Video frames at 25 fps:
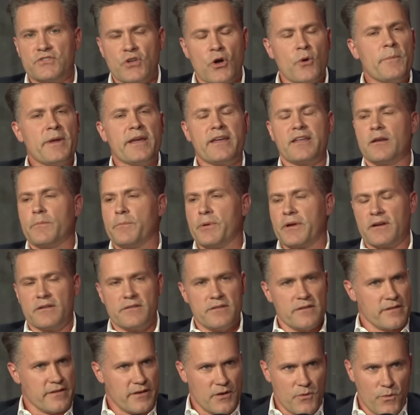Don't make it a bigger
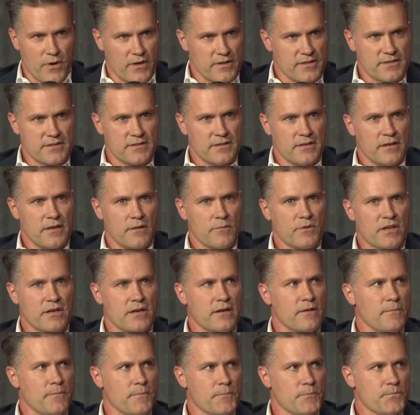deal than it was. Well,
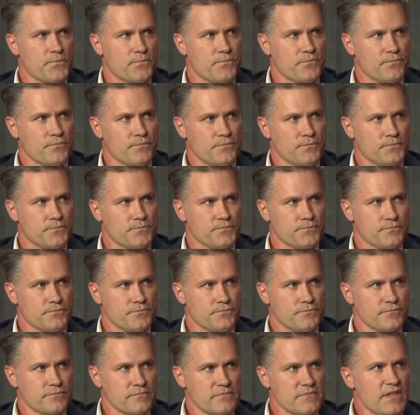Josh did
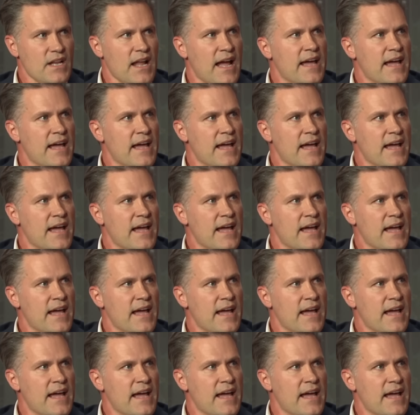not.